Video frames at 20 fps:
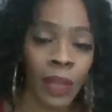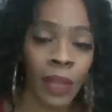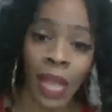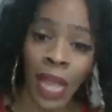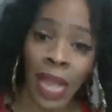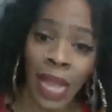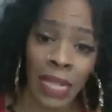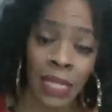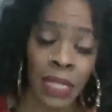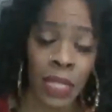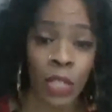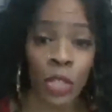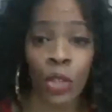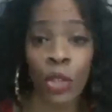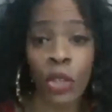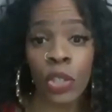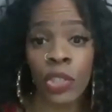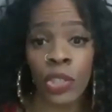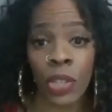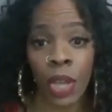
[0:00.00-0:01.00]
Ask
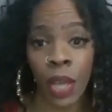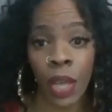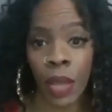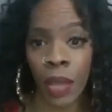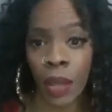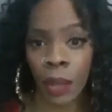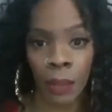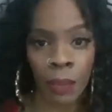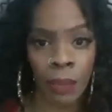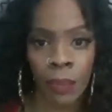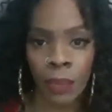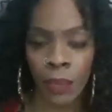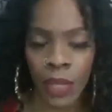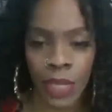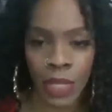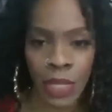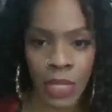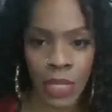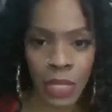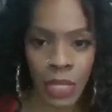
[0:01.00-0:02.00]
your job,
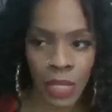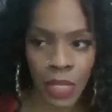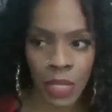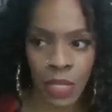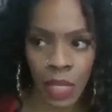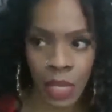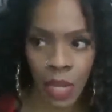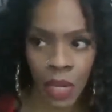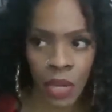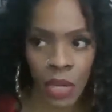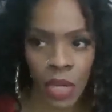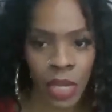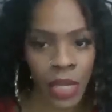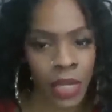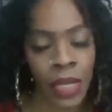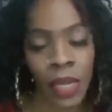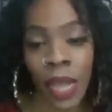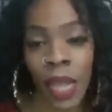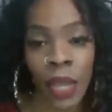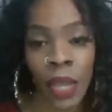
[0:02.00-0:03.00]
is there
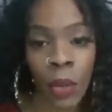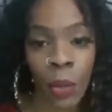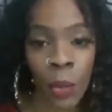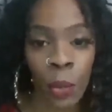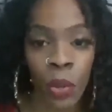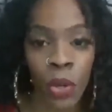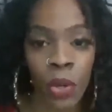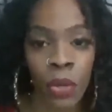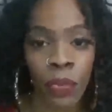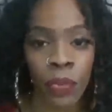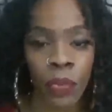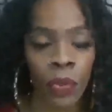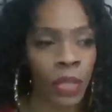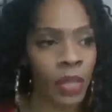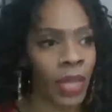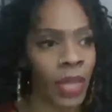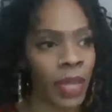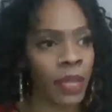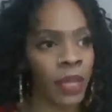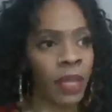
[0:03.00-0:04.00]
any kind of work for it?
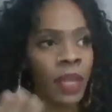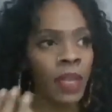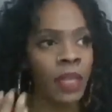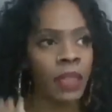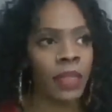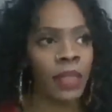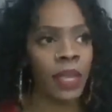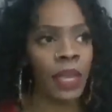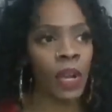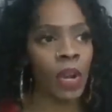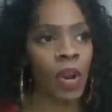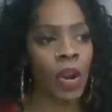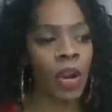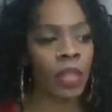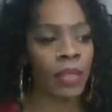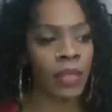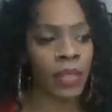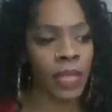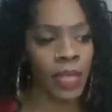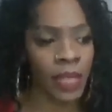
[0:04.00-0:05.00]
Like, there are
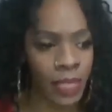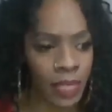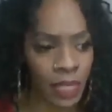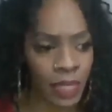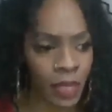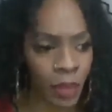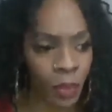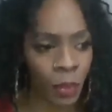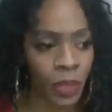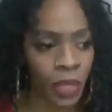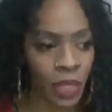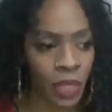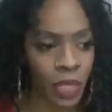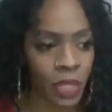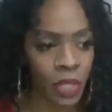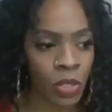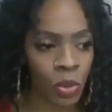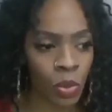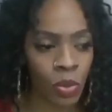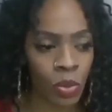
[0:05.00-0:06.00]
things that we
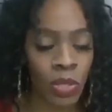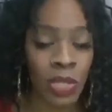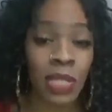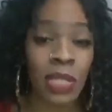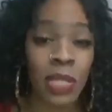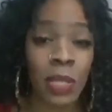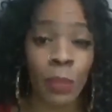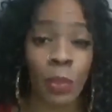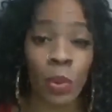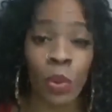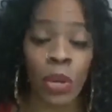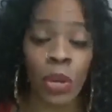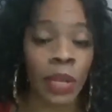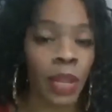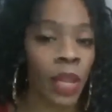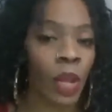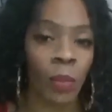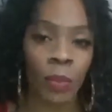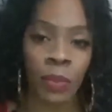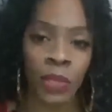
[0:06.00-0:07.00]
can do to support and
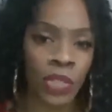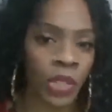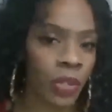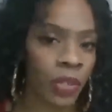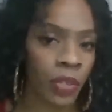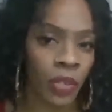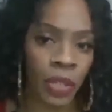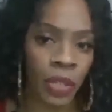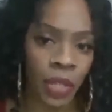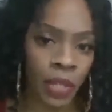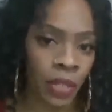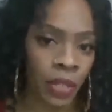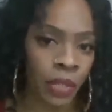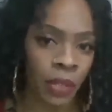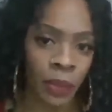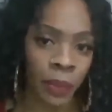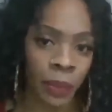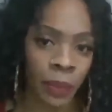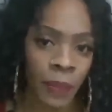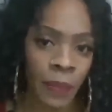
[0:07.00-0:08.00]
help each other here.
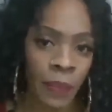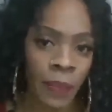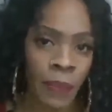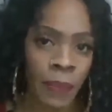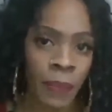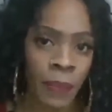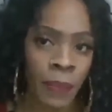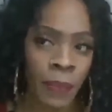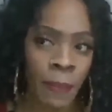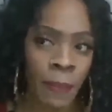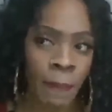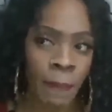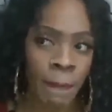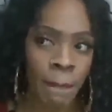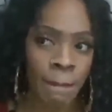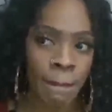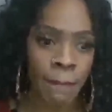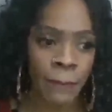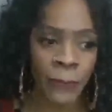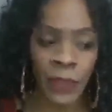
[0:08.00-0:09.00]

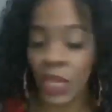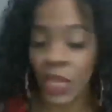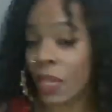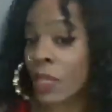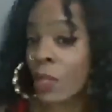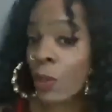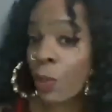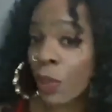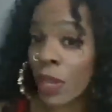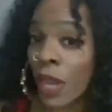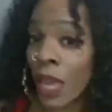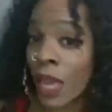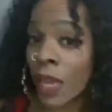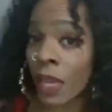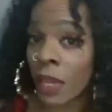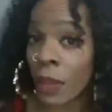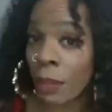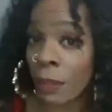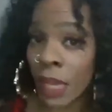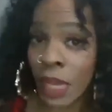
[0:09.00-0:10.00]
Because we're not
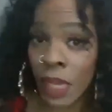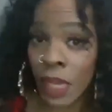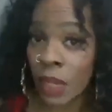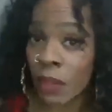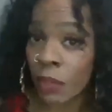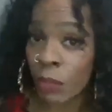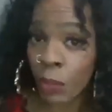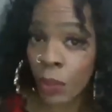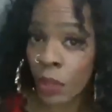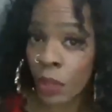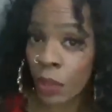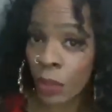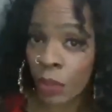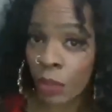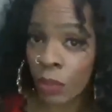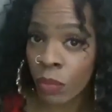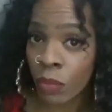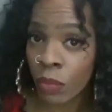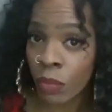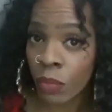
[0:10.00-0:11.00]
going to make it if we
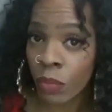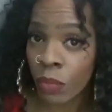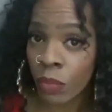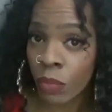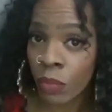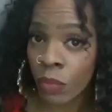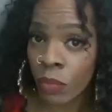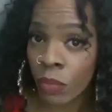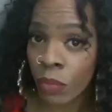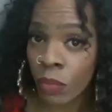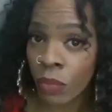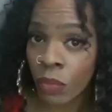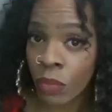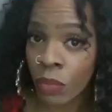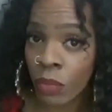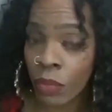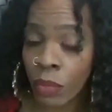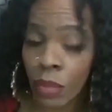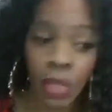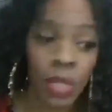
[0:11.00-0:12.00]
don't.
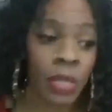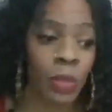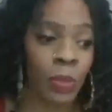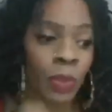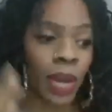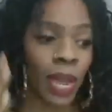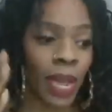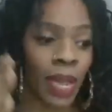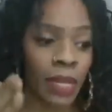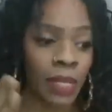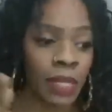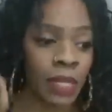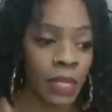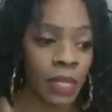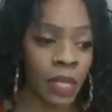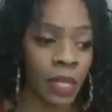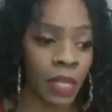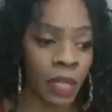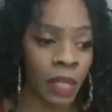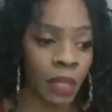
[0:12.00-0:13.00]
Because what I
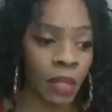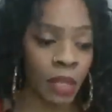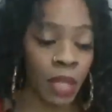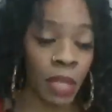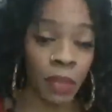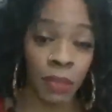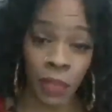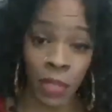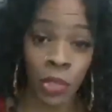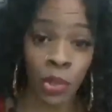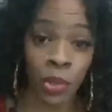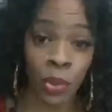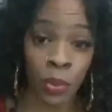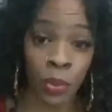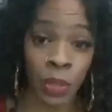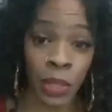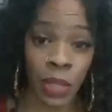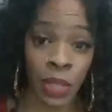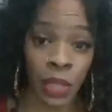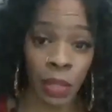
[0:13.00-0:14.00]
see,
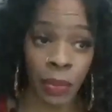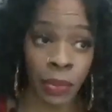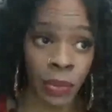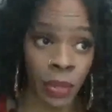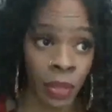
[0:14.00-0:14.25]
eventually,